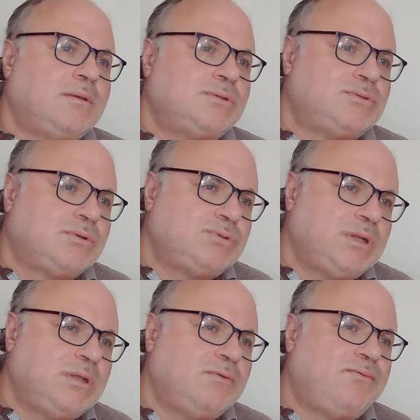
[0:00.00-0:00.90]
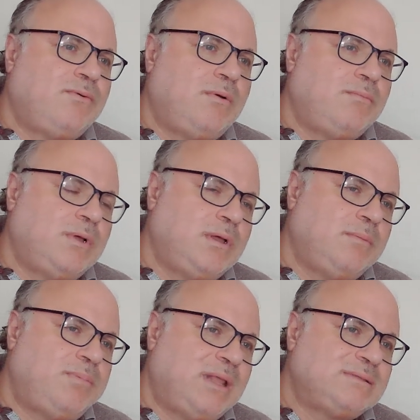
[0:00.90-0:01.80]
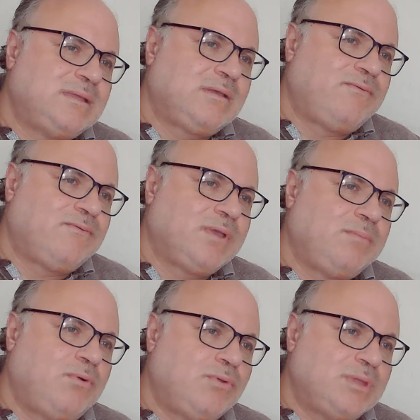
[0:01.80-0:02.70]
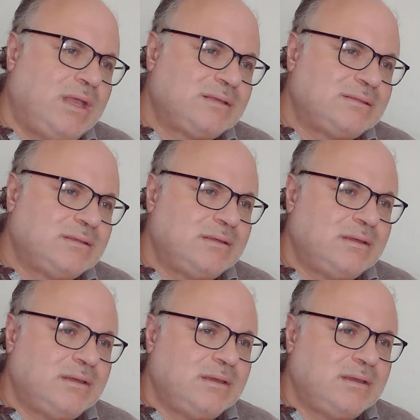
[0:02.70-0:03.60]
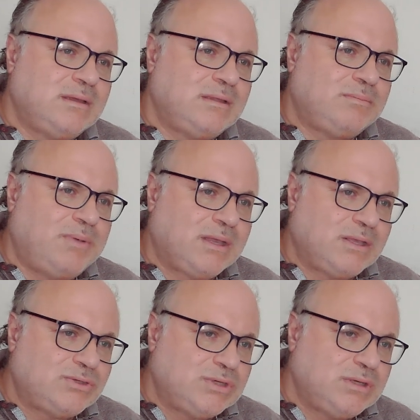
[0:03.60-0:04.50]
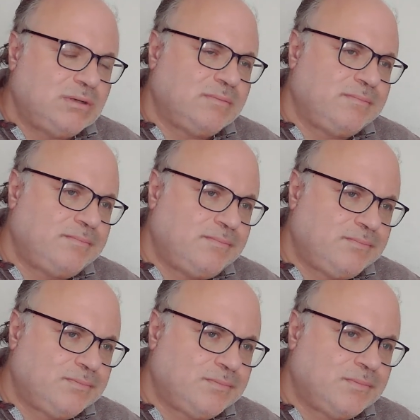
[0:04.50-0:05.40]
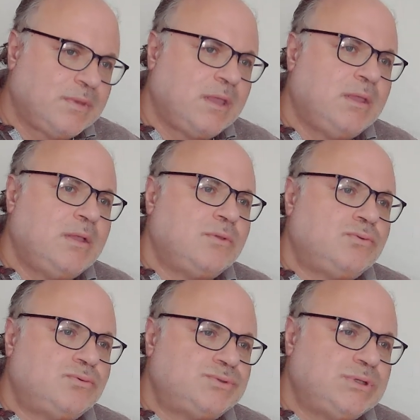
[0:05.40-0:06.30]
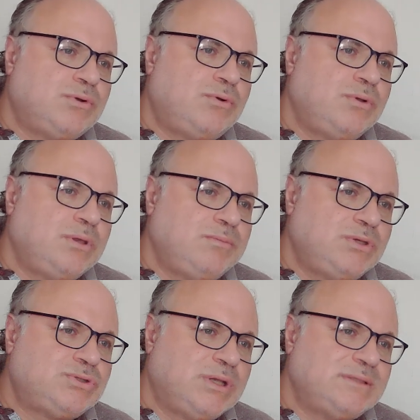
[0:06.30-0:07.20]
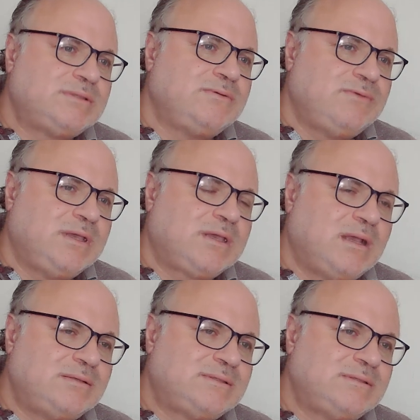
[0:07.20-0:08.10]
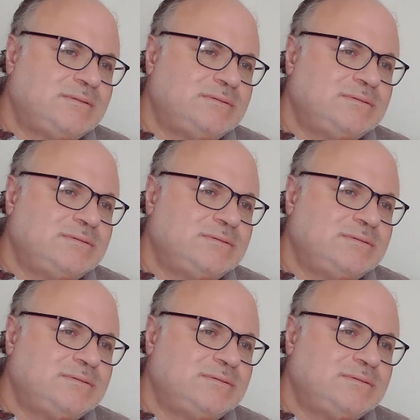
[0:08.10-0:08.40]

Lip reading: so actually from plastic-free products and packaging to zero emissions vehicles.